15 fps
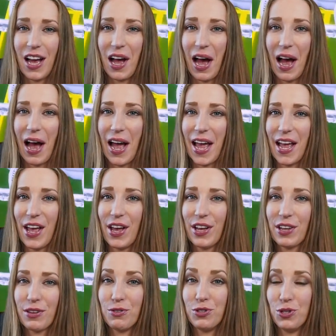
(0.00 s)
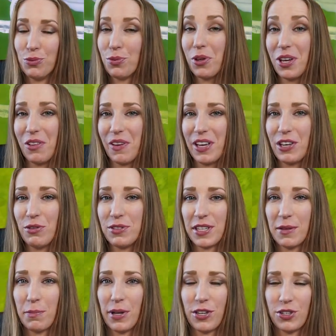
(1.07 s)
I do really like
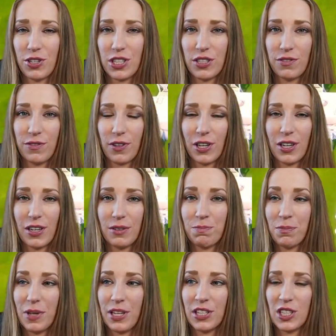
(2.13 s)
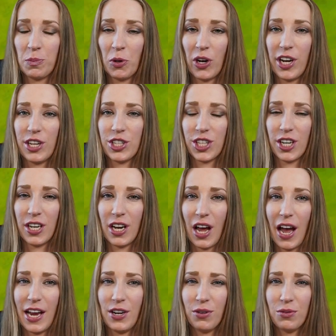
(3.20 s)
using Pinterest for inspiration.
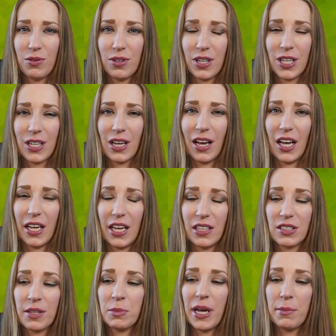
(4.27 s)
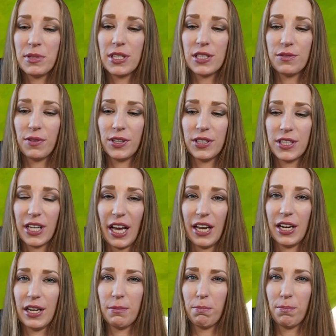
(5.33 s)
Sometimes it's fun to kind
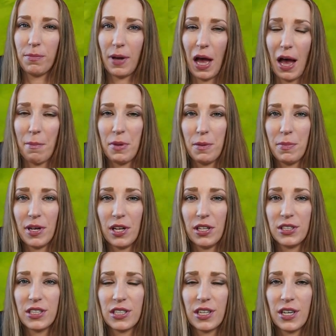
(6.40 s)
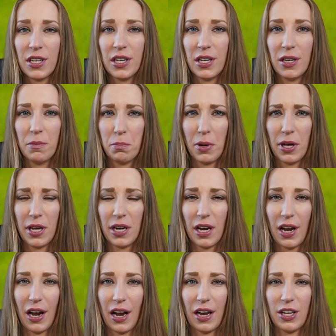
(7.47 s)
of copy builds, but
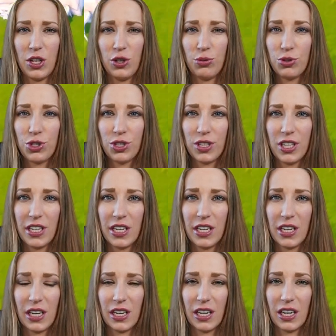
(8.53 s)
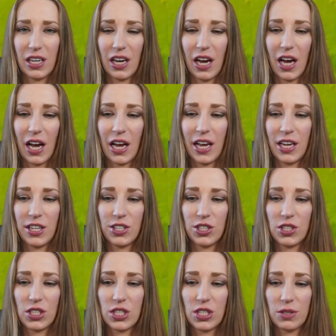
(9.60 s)
usually I
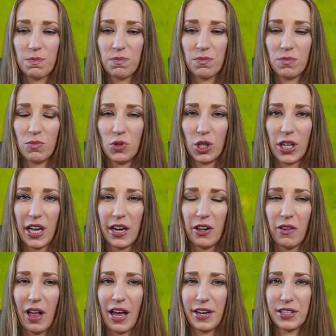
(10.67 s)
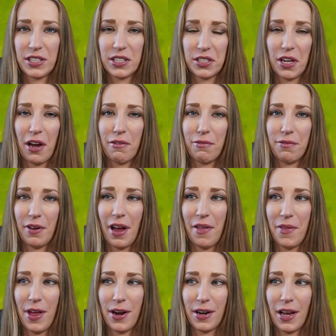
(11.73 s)
just look at a lot of stuff
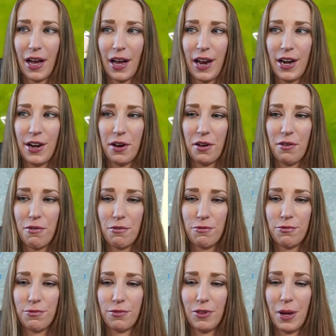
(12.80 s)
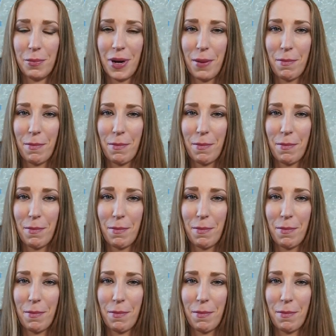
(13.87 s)
and then kind of let my